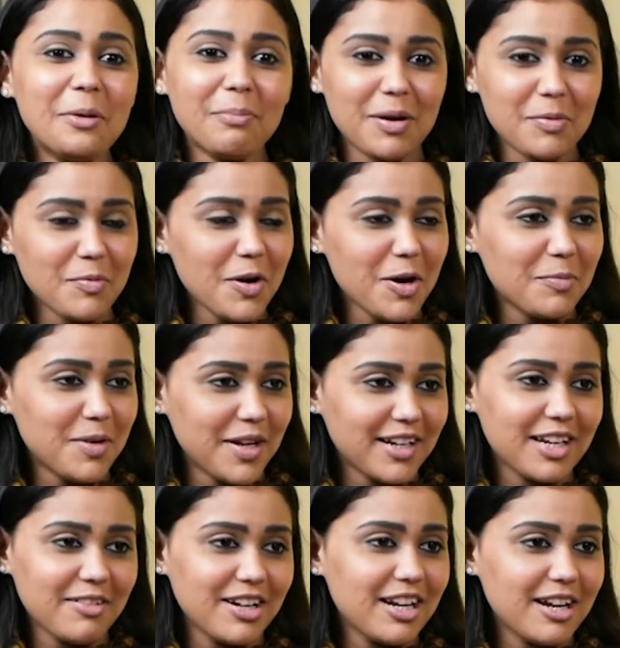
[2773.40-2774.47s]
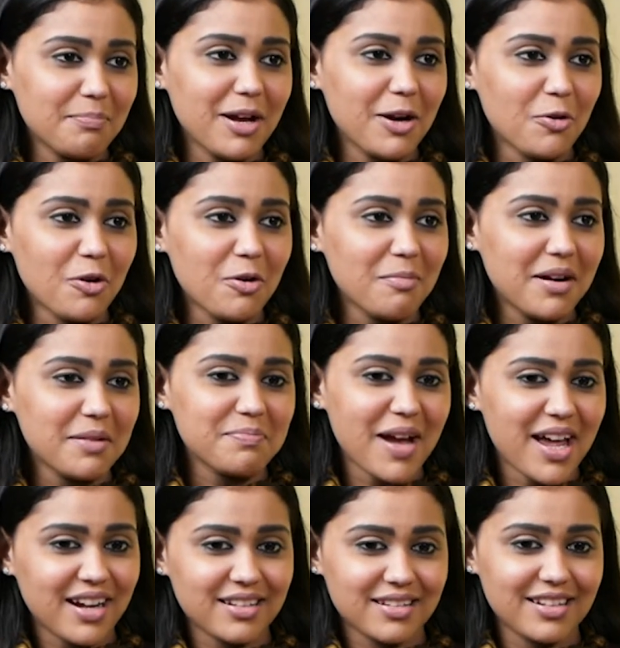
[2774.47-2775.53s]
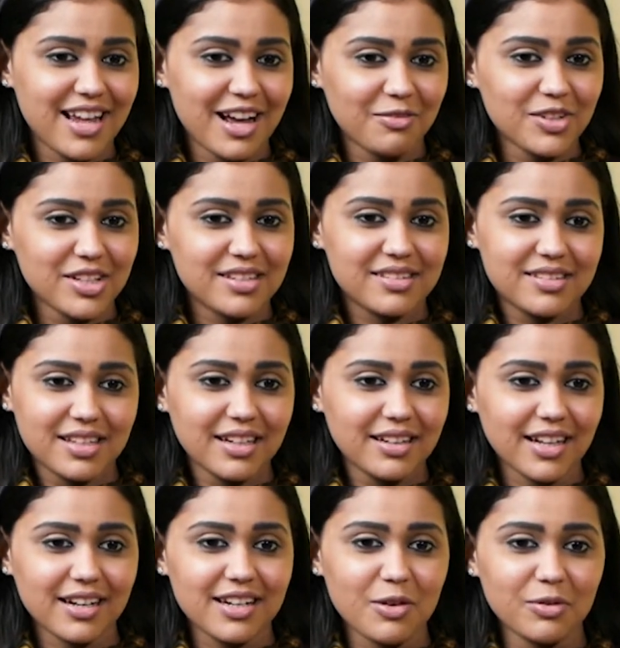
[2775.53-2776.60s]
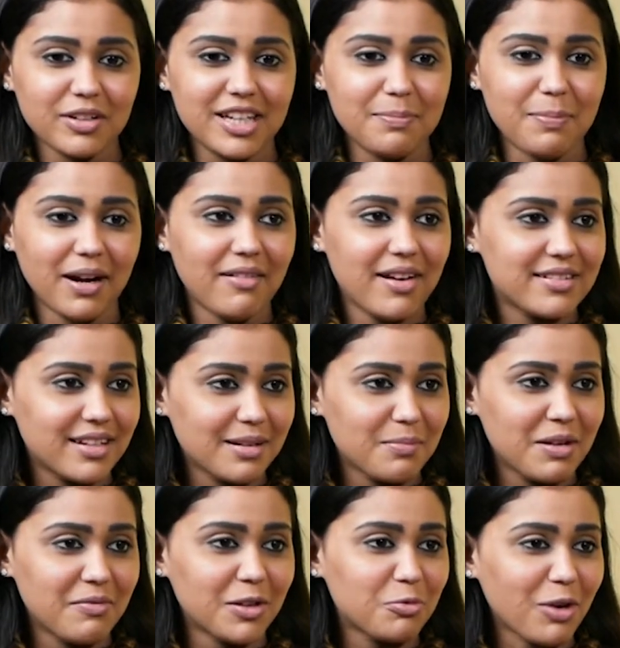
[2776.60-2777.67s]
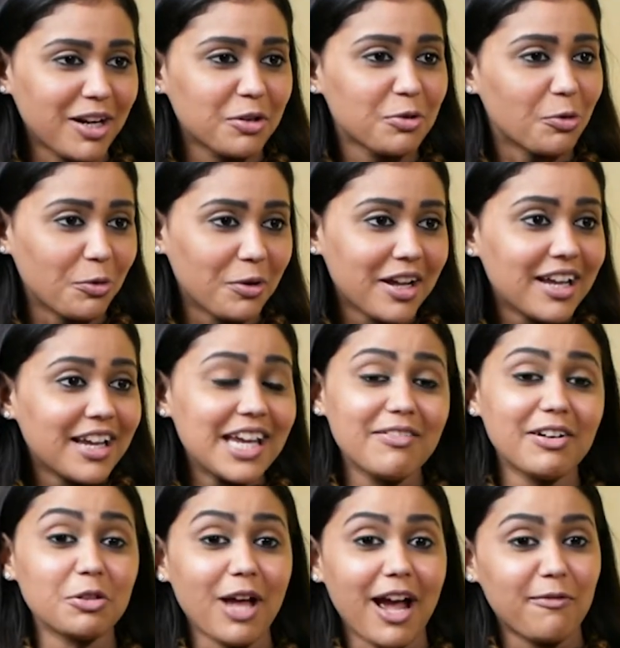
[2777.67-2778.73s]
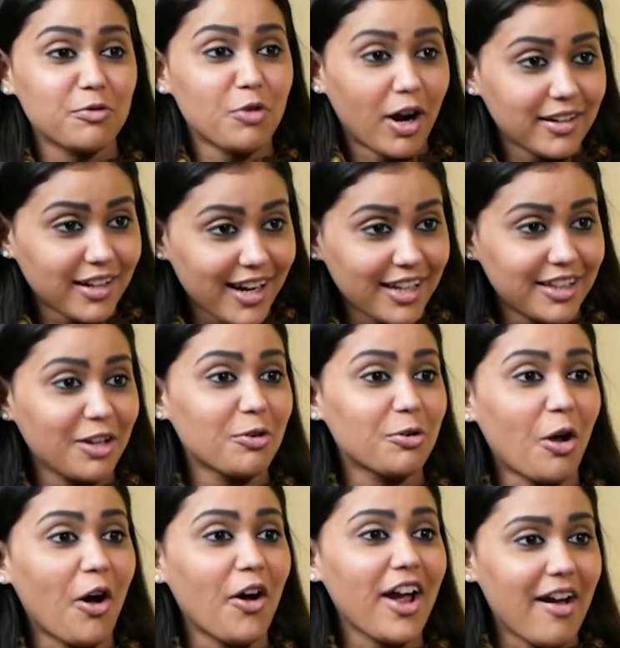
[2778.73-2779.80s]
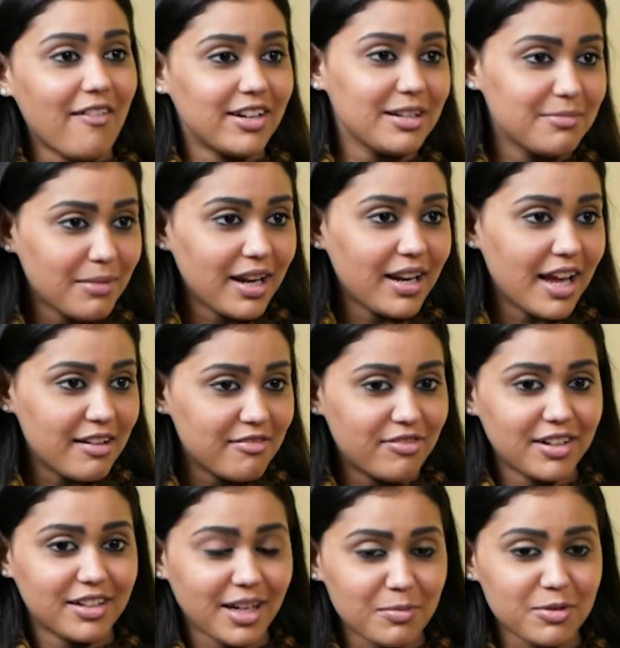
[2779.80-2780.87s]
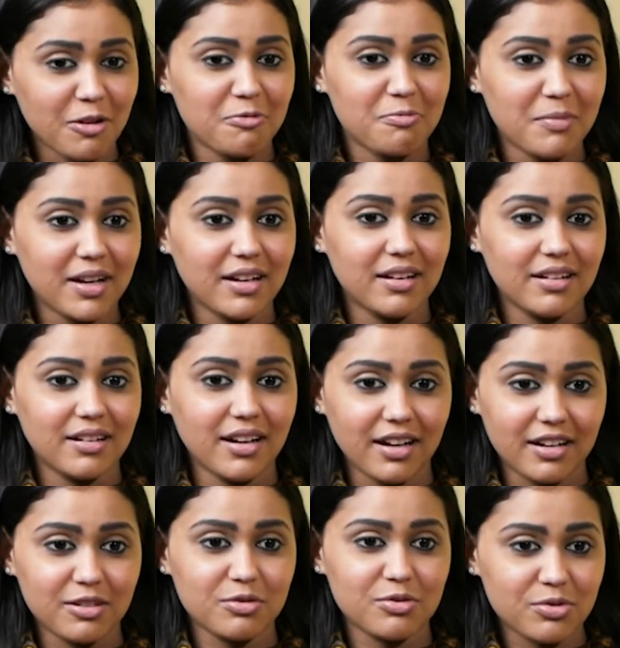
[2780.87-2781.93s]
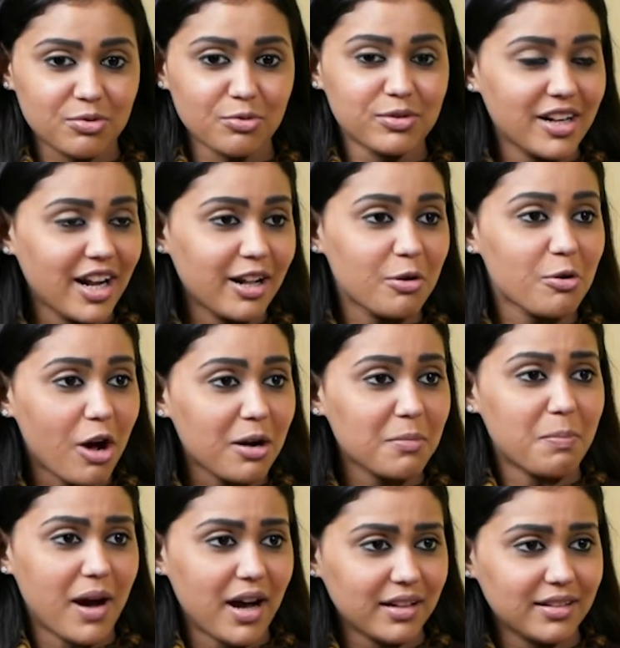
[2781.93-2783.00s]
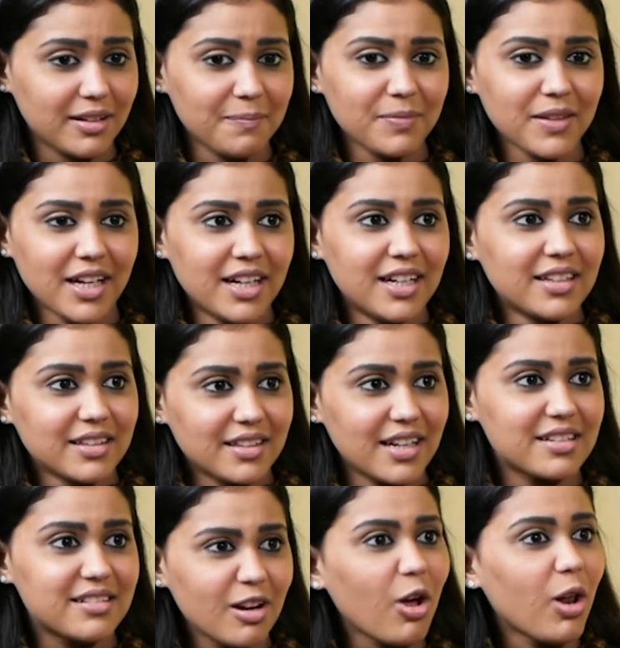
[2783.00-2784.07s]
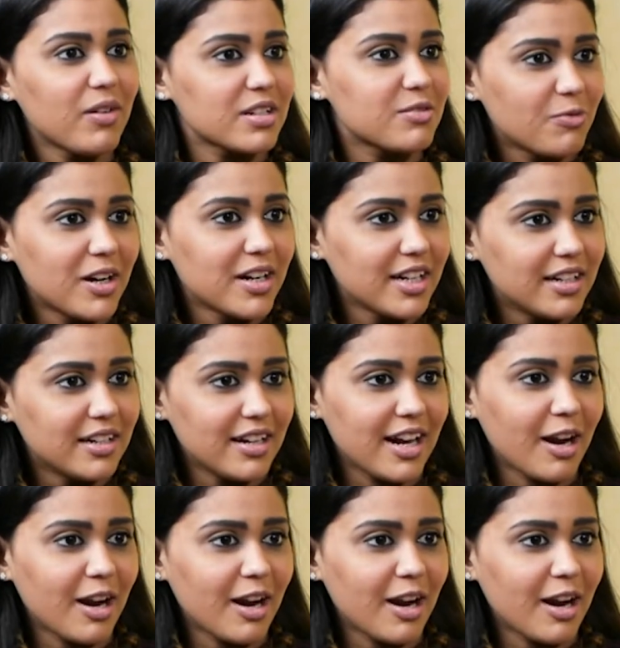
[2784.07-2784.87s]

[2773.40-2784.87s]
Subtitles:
My mom, like even in my home, my parents, they have this thing that they will keep advising me, even though I know. Even though I have not done anything wrong ever in my life in terms of my like choosing any wrong path, they're still always worried.